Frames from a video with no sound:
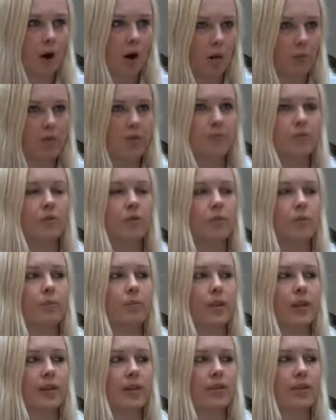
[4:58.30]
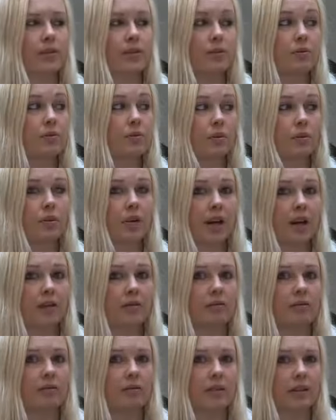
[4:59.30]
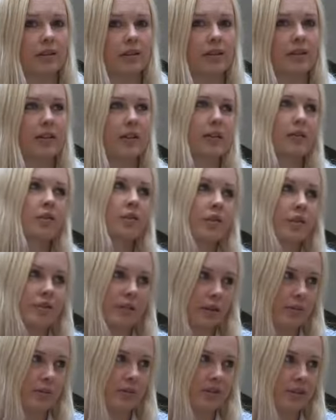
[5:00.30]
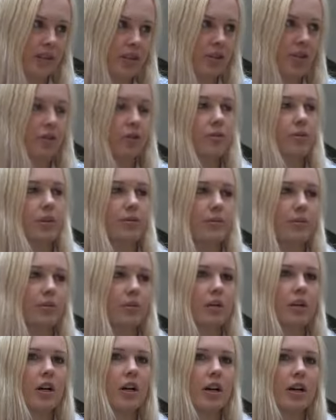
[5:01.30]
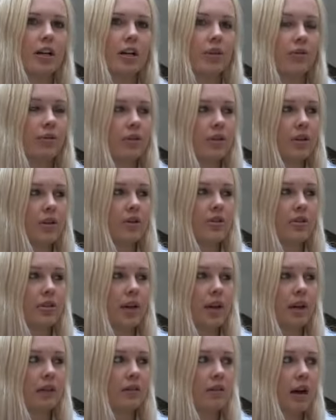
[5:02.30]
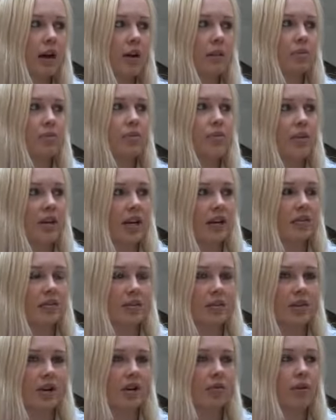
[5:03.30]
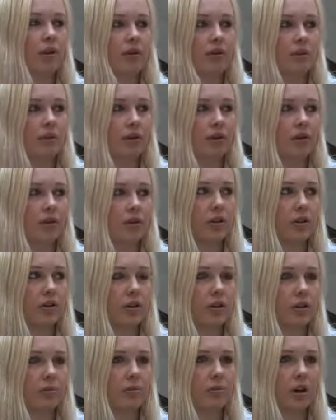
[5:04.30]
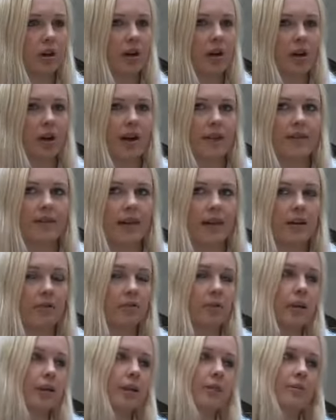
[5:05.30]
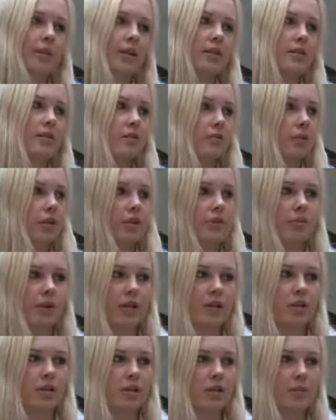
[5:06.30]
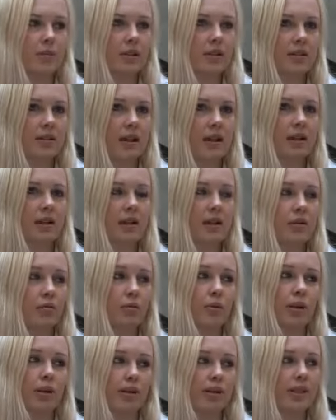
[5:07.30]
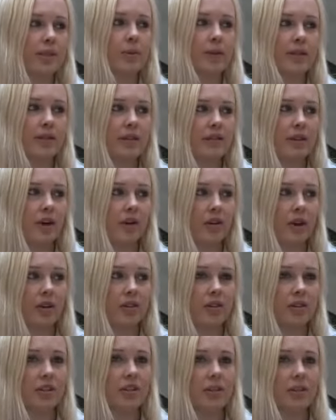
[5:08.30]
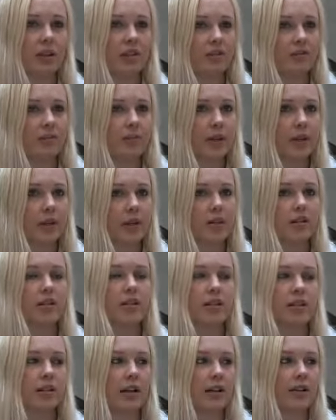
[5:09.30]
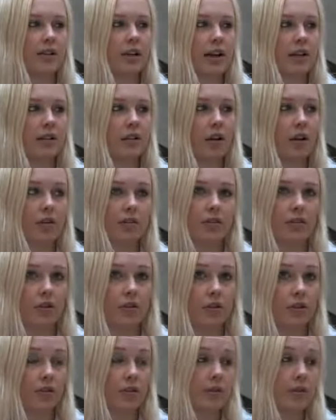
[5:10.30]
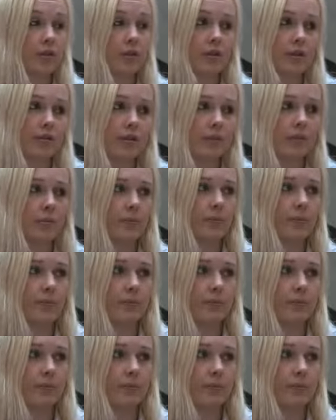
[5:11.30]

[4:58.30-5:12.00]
optimal, because you will get, it looks very professional. People come through to your site, stay on your site rather than to YouTube. But it really depends on what your budget is, because that can get really expensive, hosting a lot of big content like that on your own server.